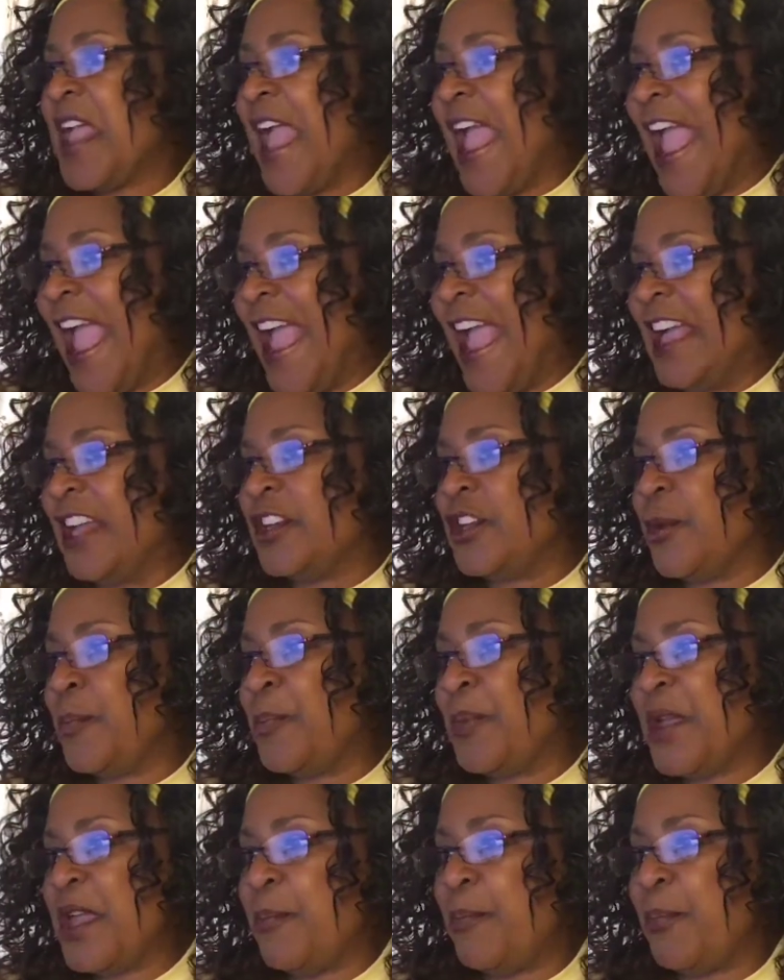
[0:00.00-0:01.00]
and the
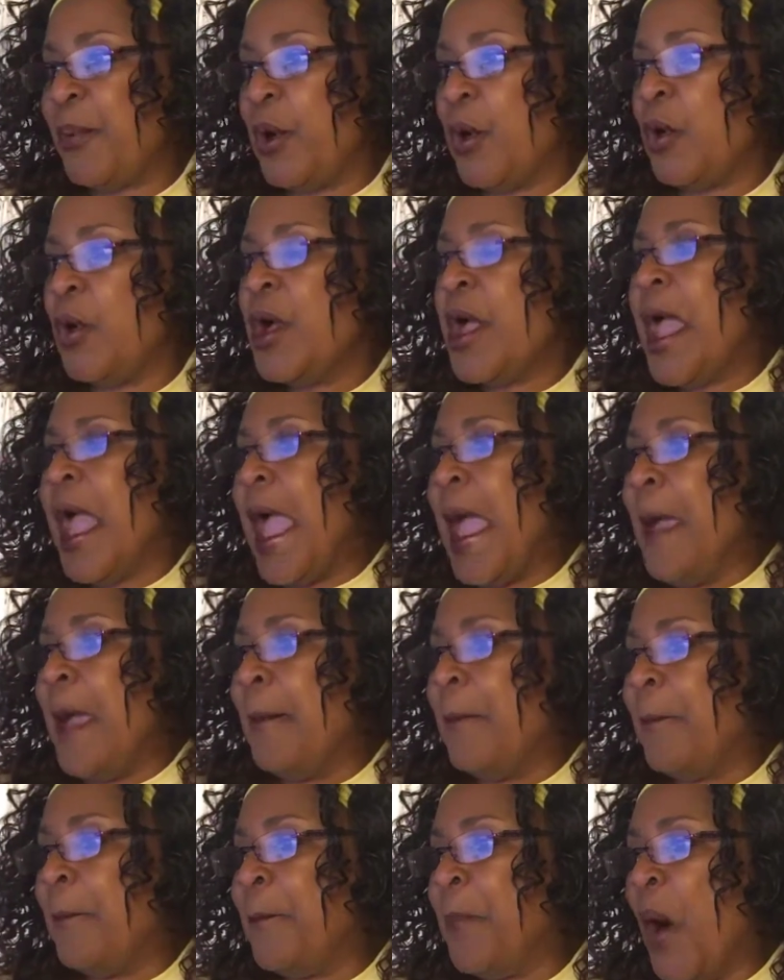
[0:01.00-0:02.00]
people,
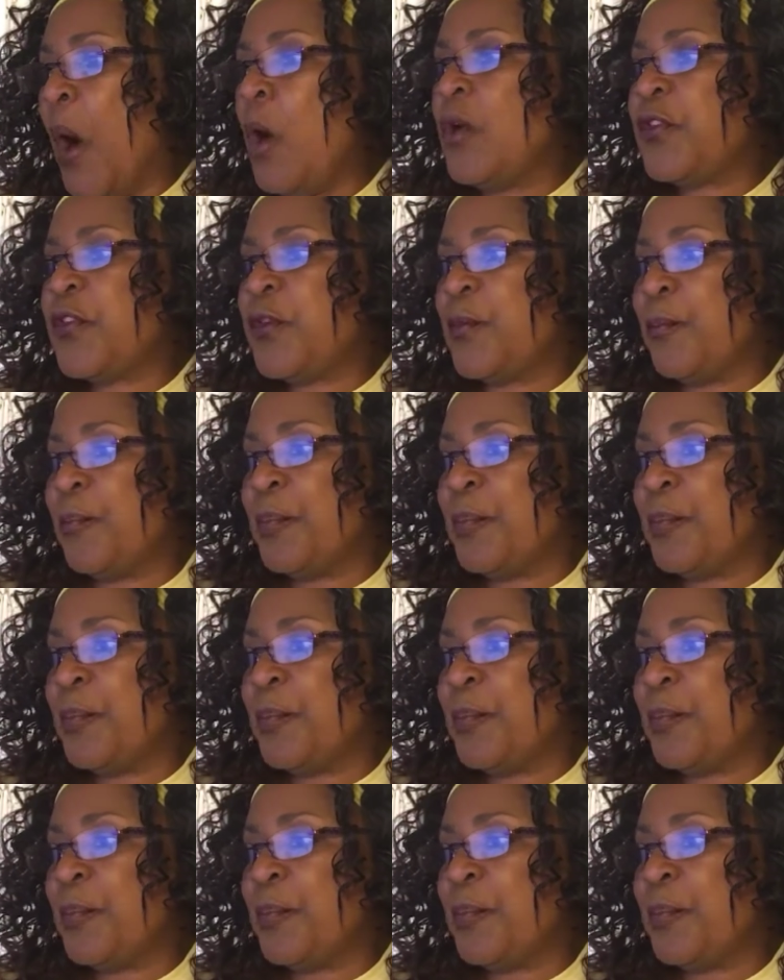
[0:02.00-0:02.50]
and both